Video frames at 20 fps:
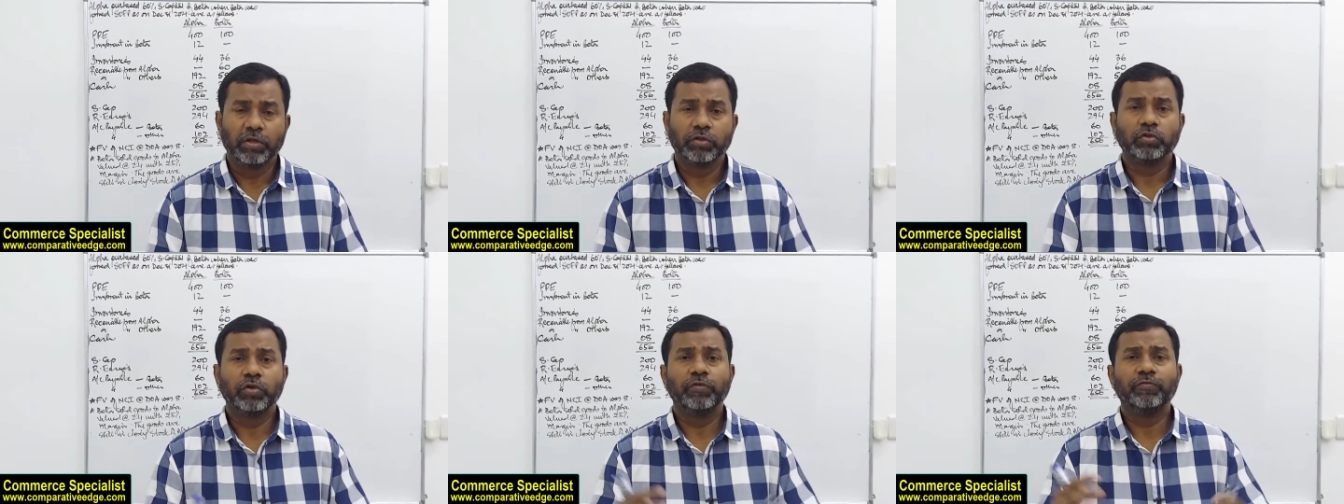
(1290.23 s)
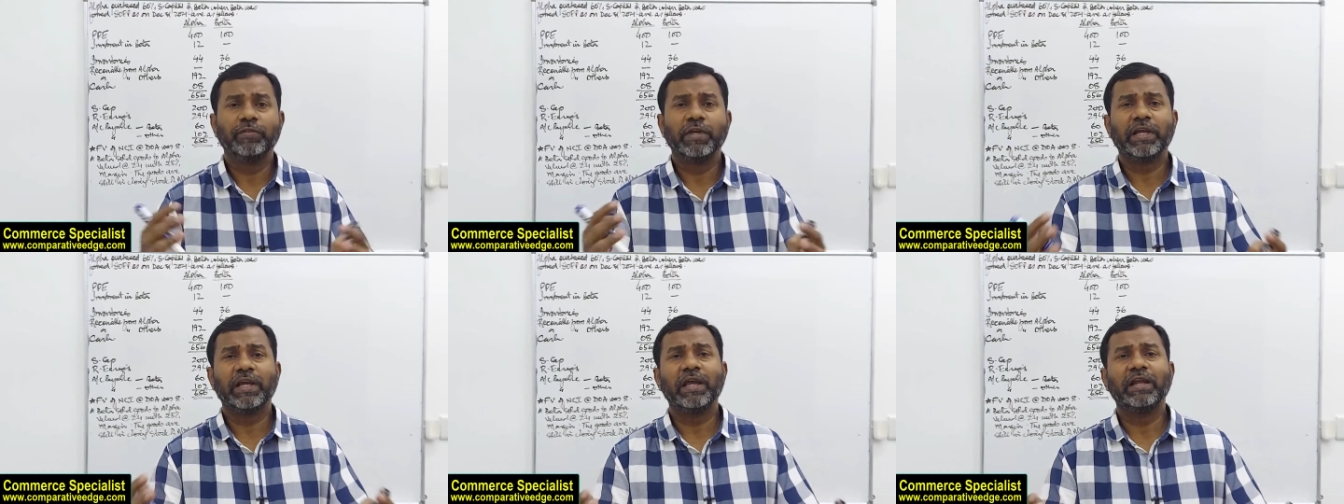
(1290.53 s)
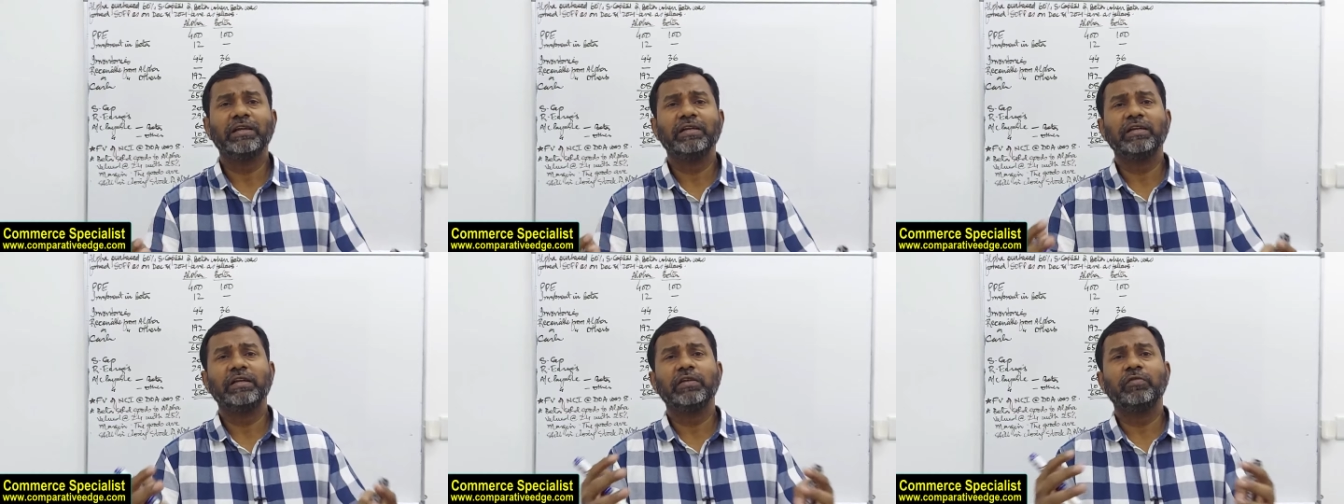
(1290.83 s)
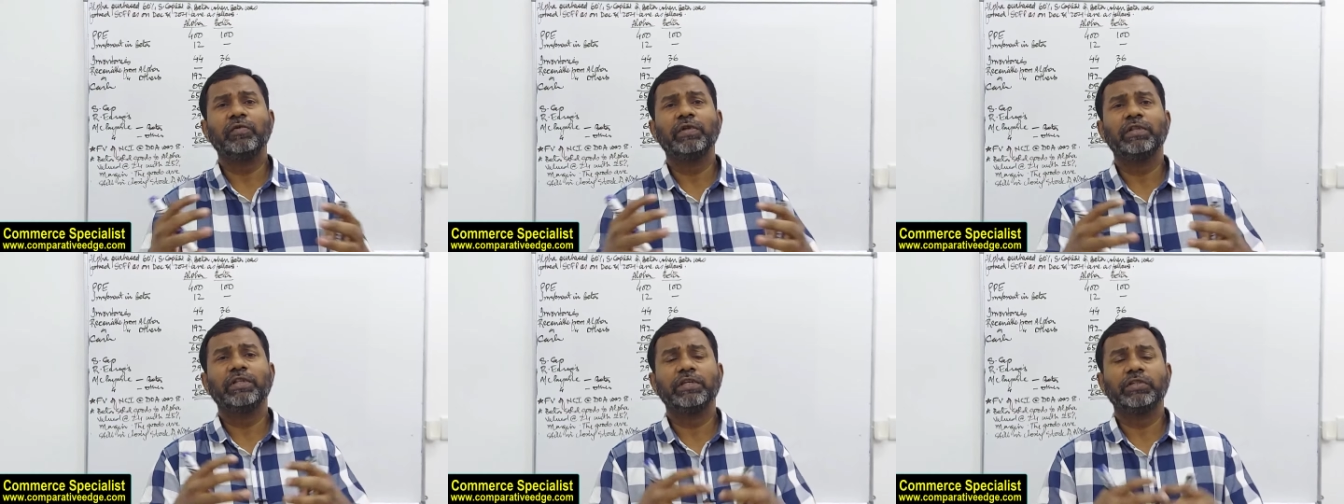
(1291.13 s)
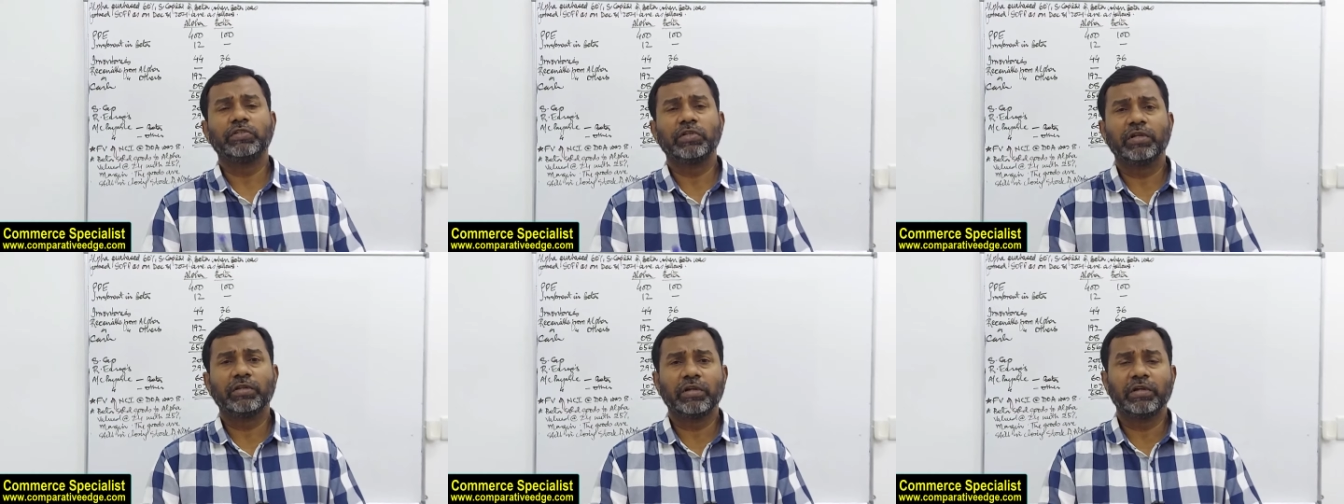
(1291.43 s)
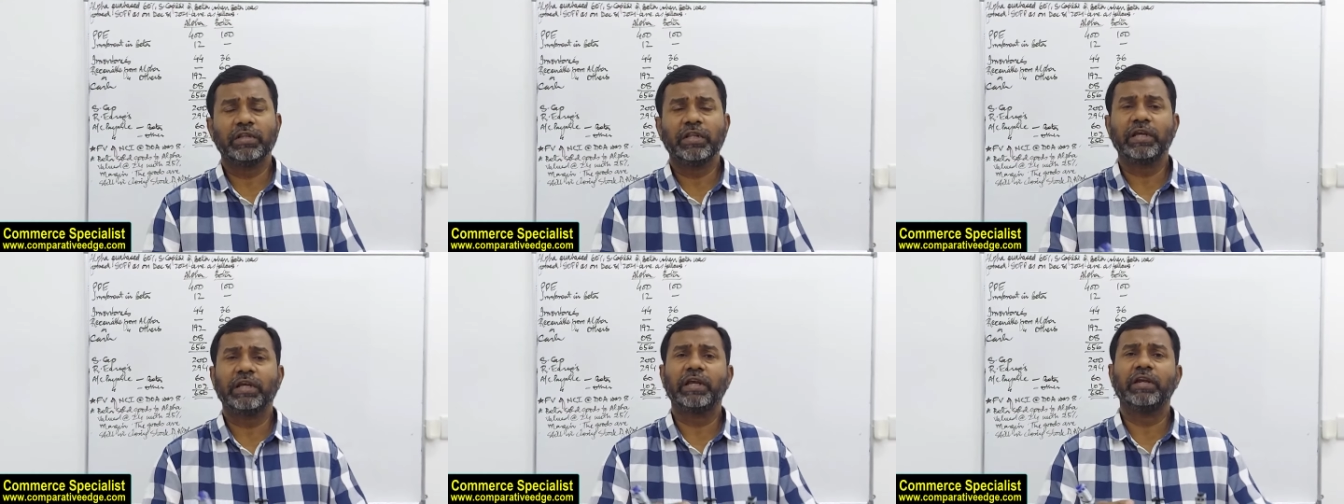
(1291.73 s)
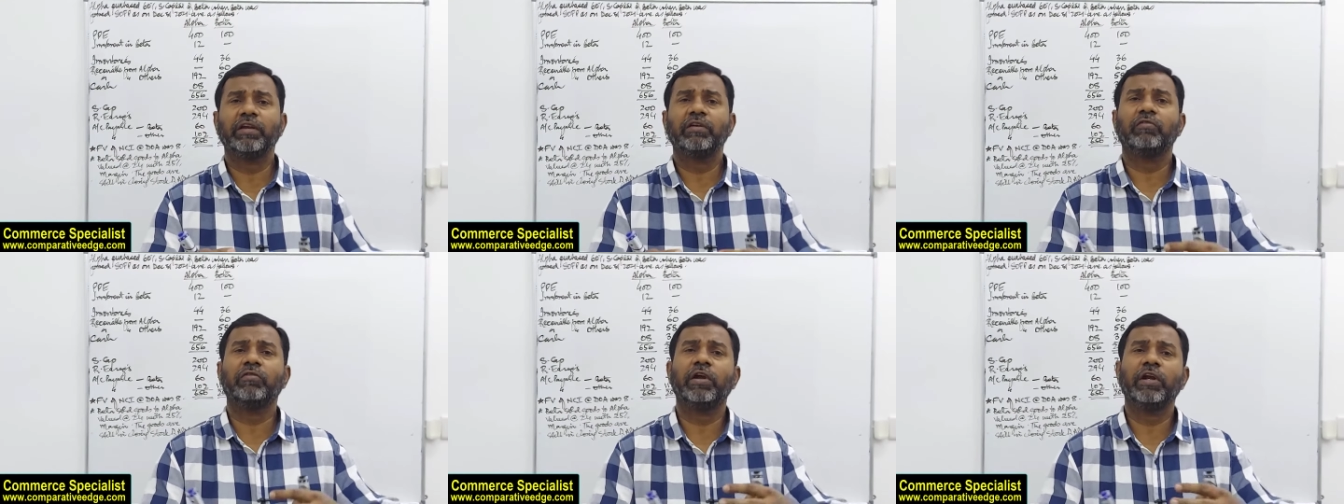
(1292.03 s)
So if they can deal with each other, they
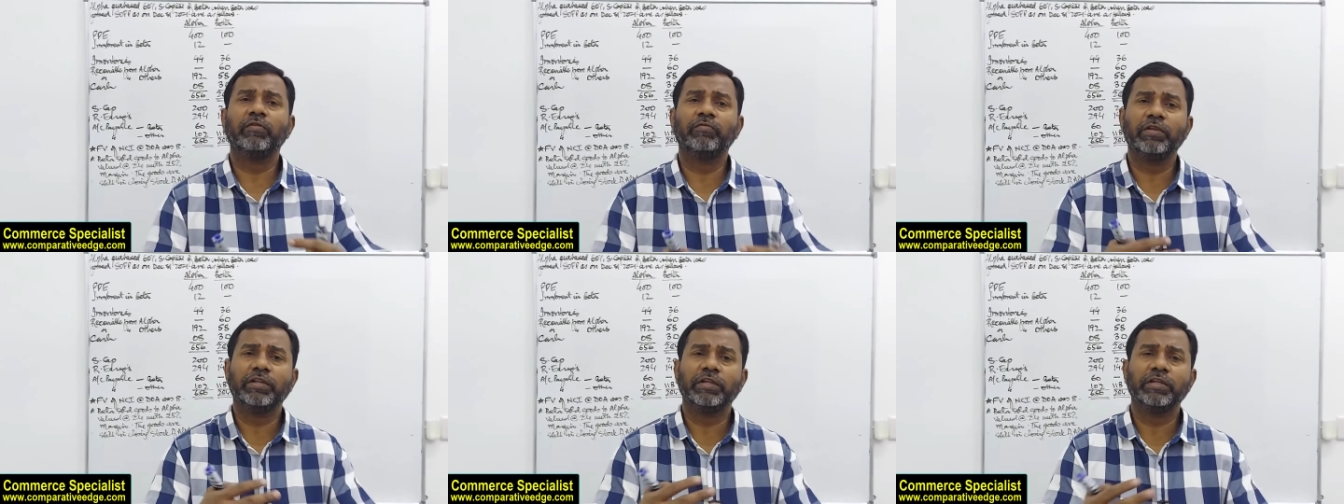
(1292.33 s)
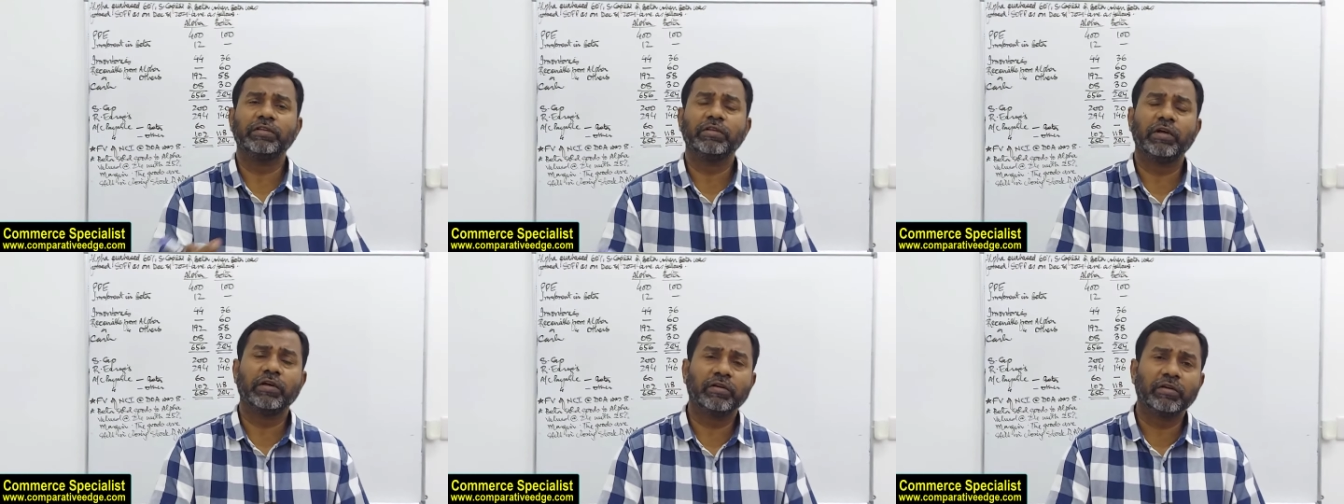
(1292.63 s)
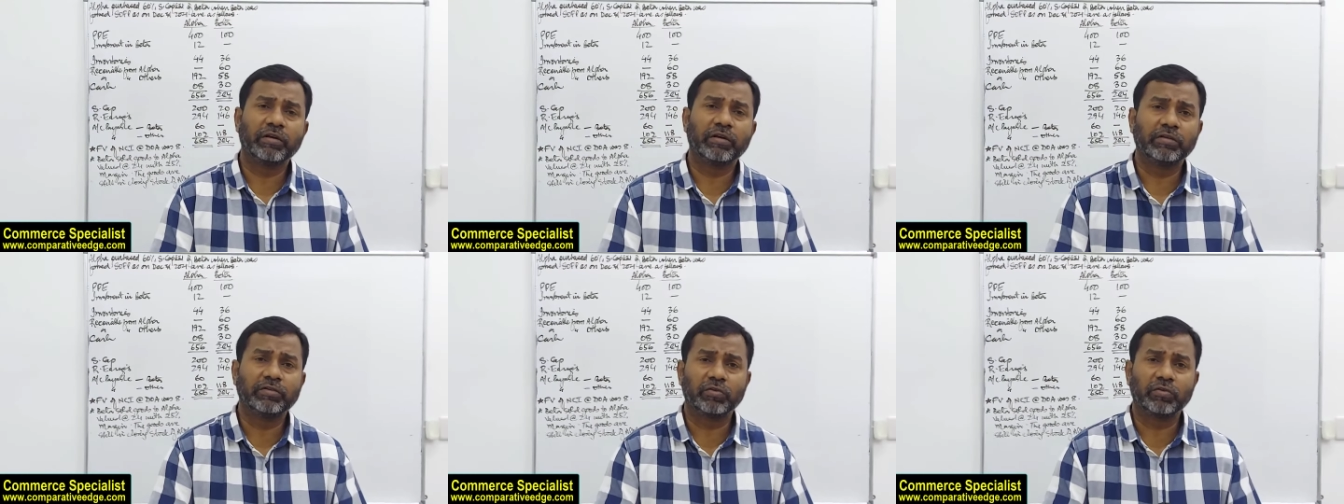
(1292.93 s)
can trade with each other.